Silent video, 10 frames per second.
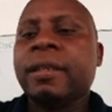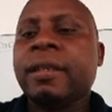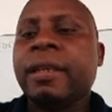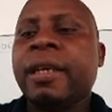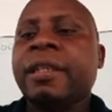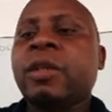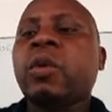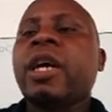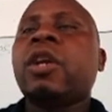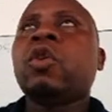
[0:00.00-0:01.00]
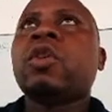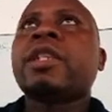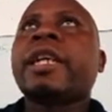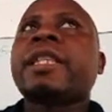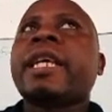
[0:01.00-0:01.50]
until you cannot
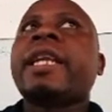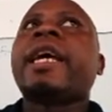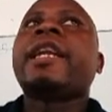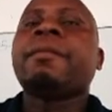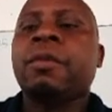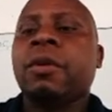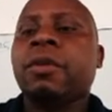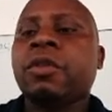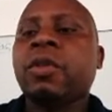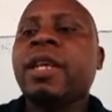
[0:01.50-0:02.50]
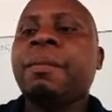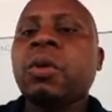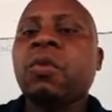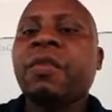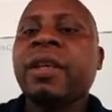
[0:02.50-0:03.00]
exhale anymore. So the amount
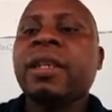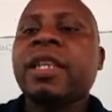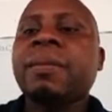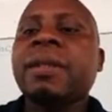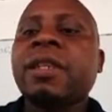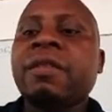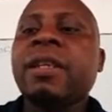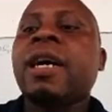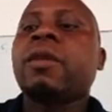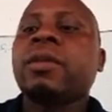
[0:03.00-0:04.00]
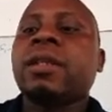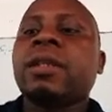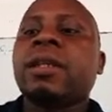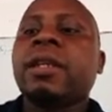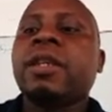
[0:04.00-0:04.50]
of air that has been given out
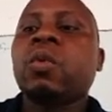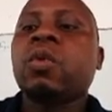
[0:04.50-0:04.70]
is what